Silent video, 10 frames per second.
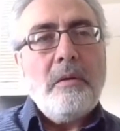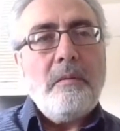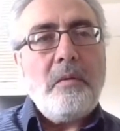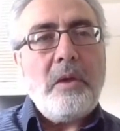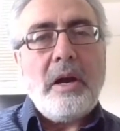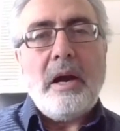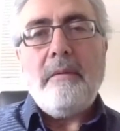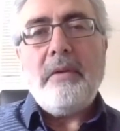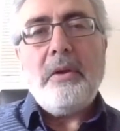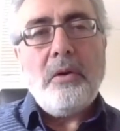we
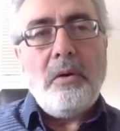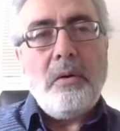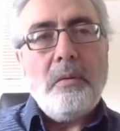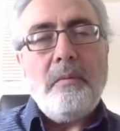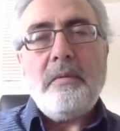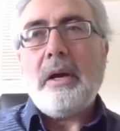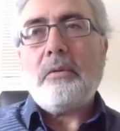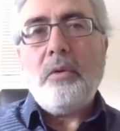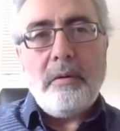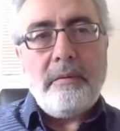know, we are
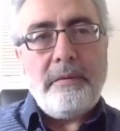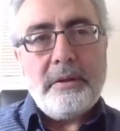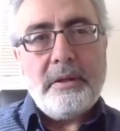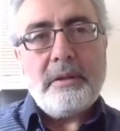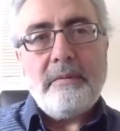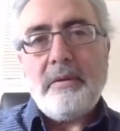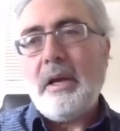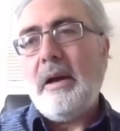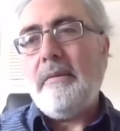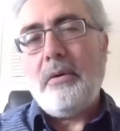confident, we
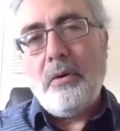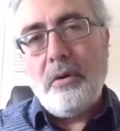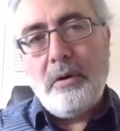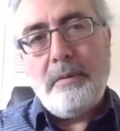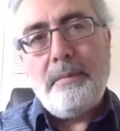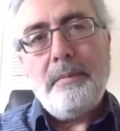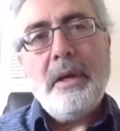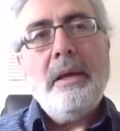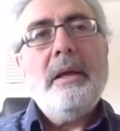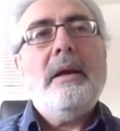have home,
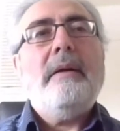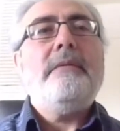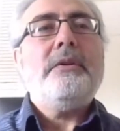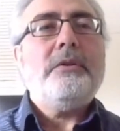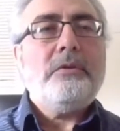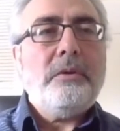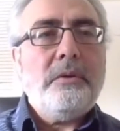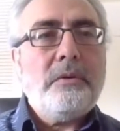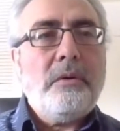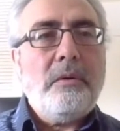and we
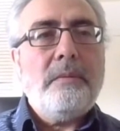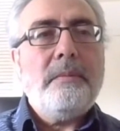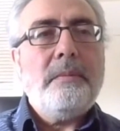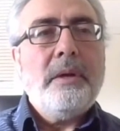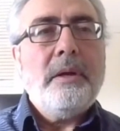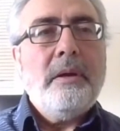return home.